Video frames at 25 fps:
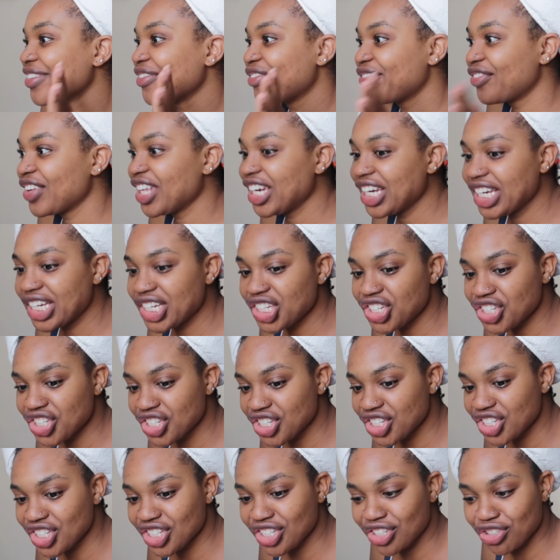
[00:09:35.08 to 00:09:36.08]

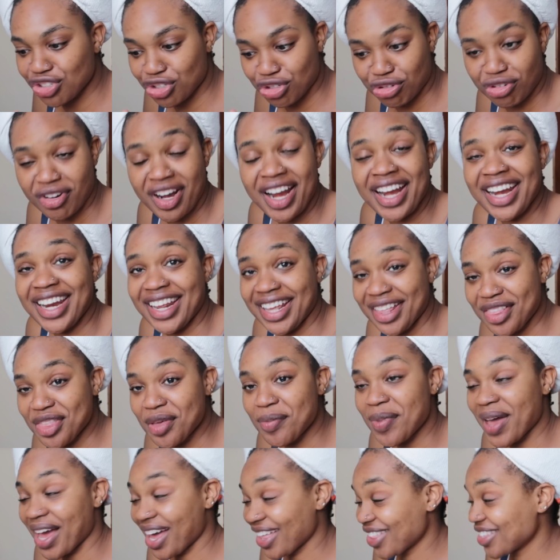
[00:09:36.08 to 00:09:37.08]
finished draining the
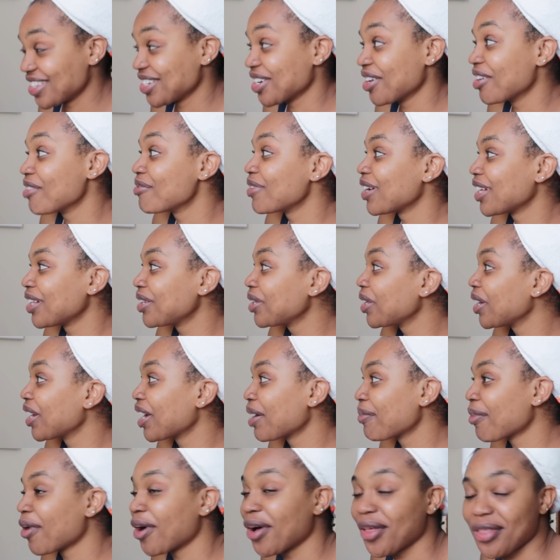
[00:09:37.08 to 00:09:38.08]
bathtub and cleaning
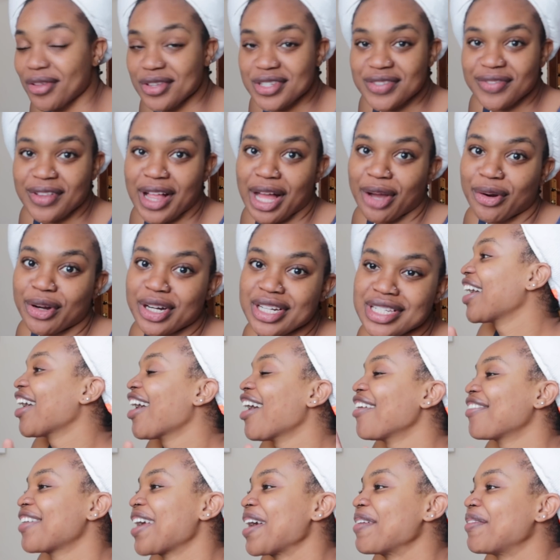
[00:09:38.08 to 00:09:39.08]
up all those flowers.
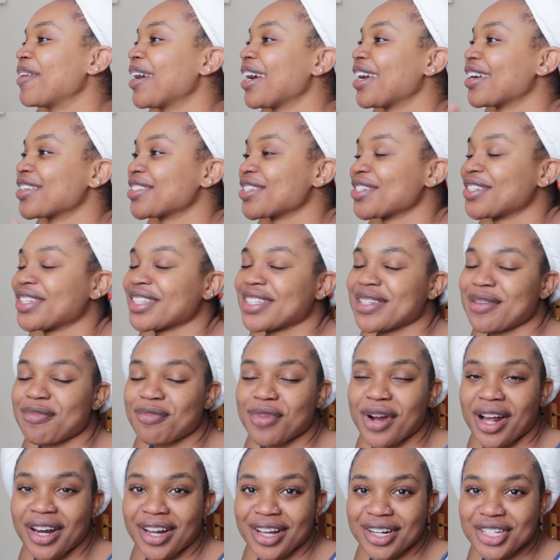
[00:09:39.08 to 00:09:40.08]
Off camera, I also took some
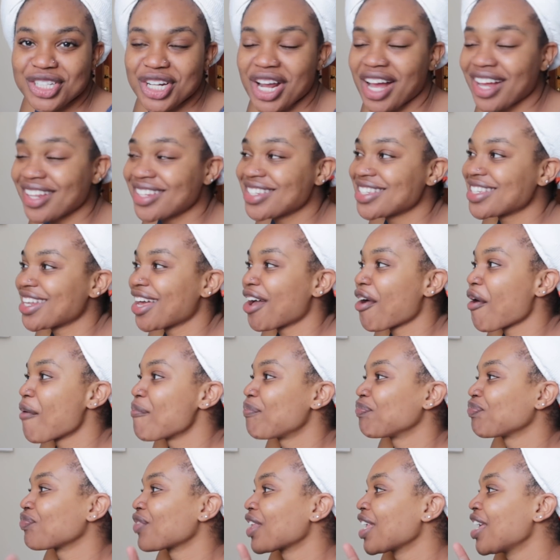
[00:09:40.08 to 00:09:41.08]
product shots,
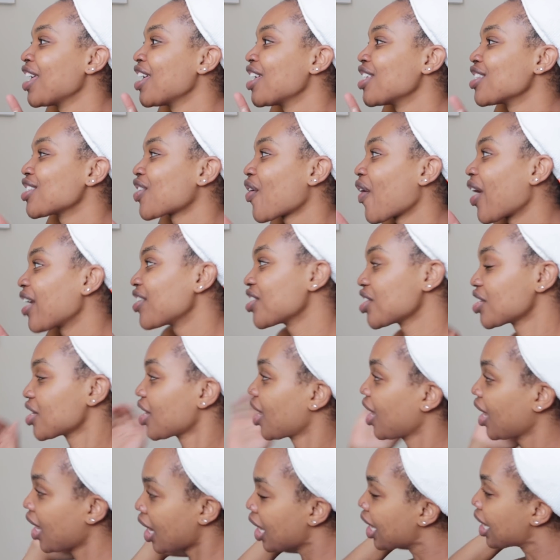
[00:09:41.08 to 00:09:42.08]
so I just
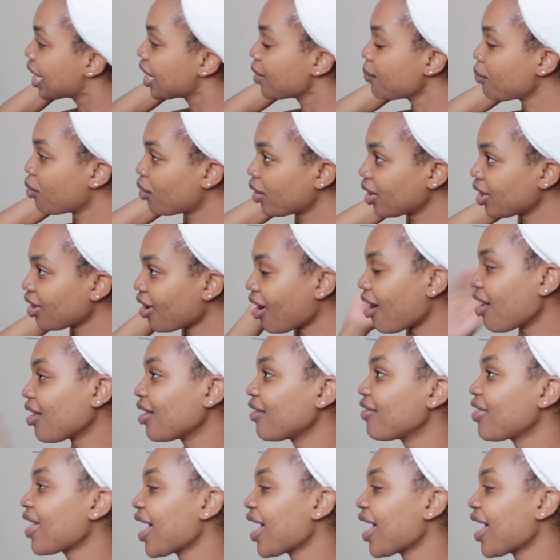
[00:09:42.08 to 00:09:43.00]
imported all of